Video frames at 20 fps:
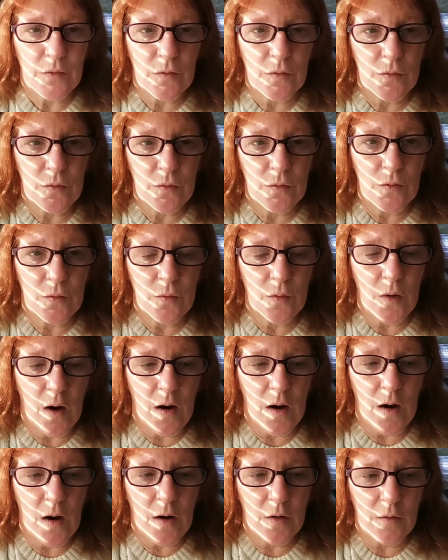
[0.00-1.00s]
who
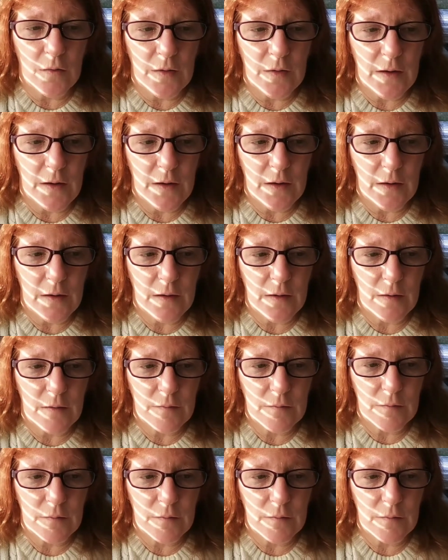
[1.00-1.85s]
are the